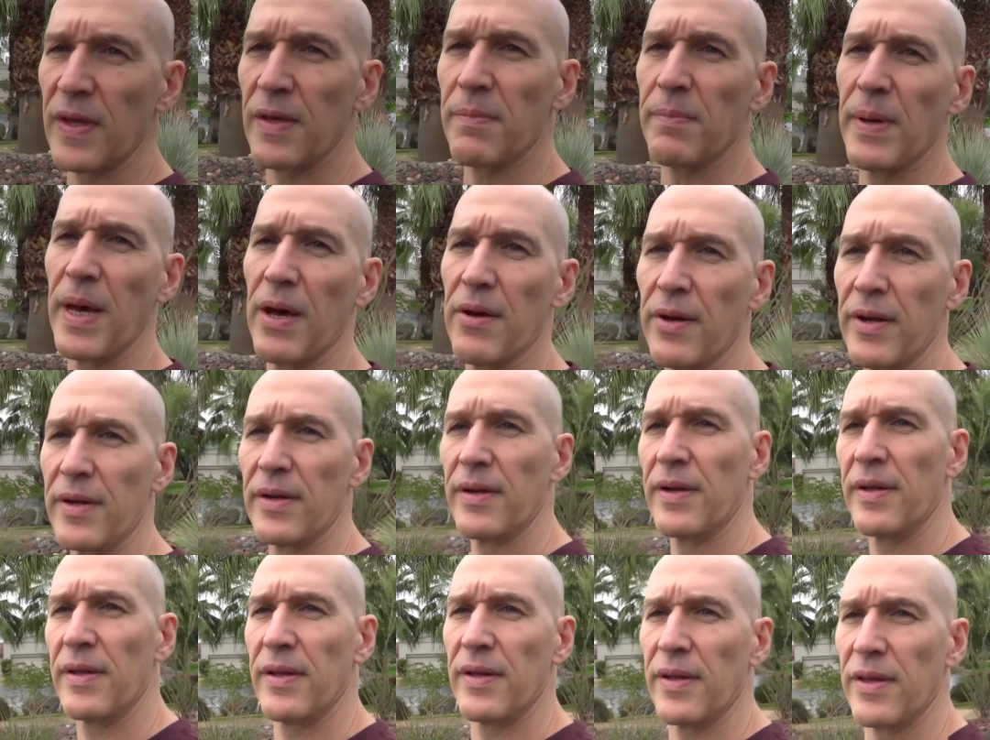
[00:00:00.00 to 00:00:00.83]
about it.
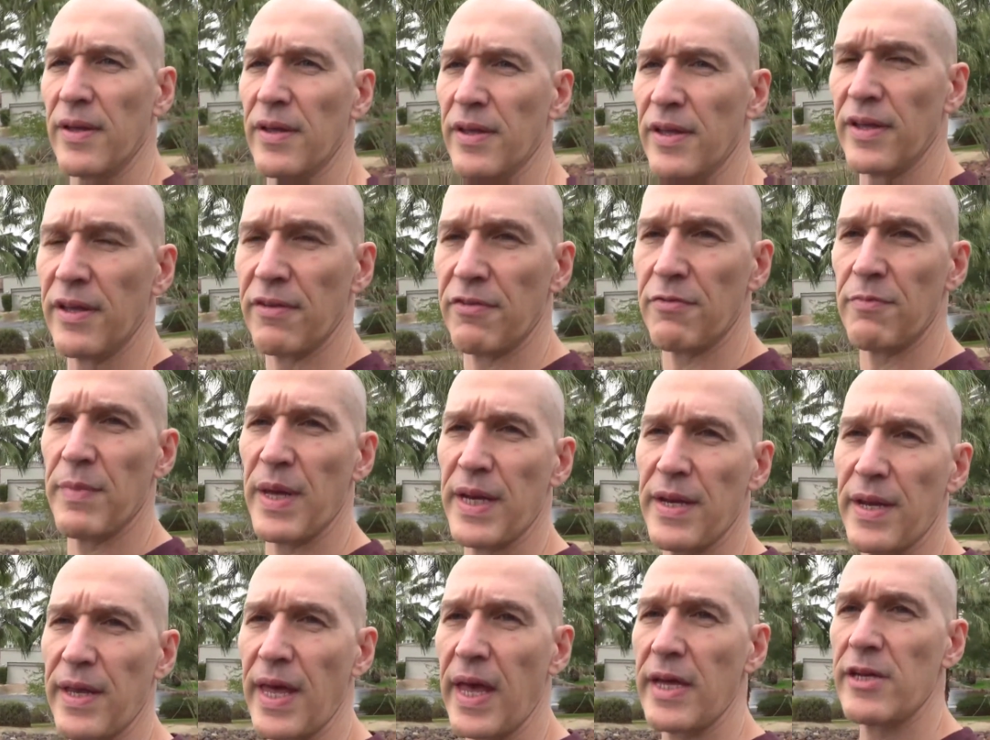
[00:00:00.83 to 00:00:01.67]
If
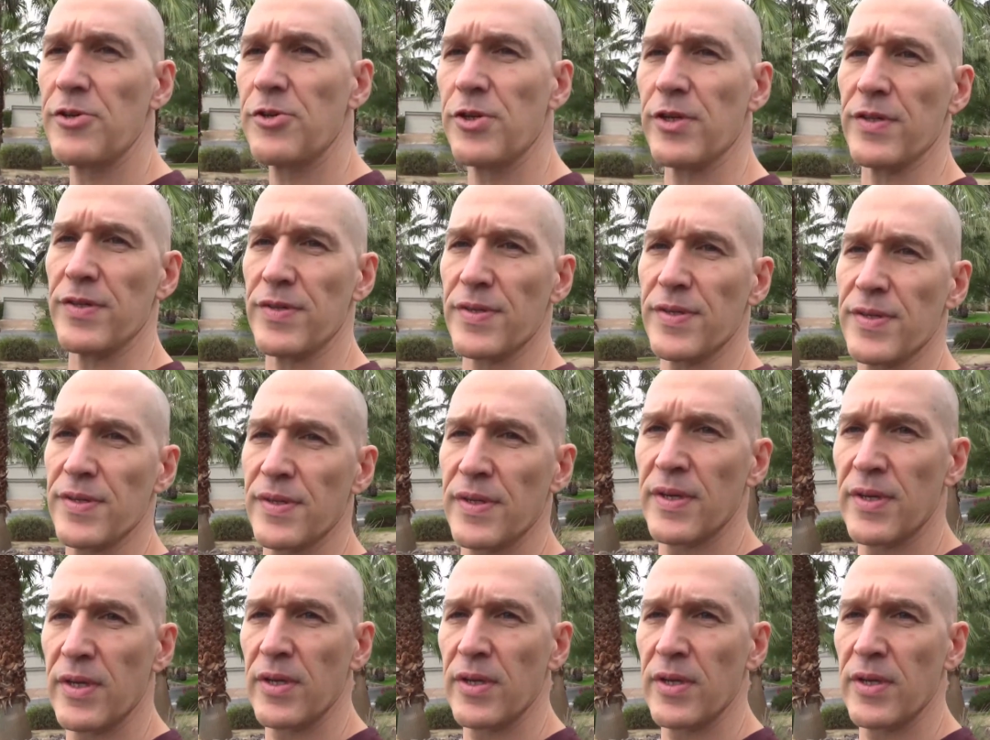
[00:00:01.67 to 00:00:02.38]
medications,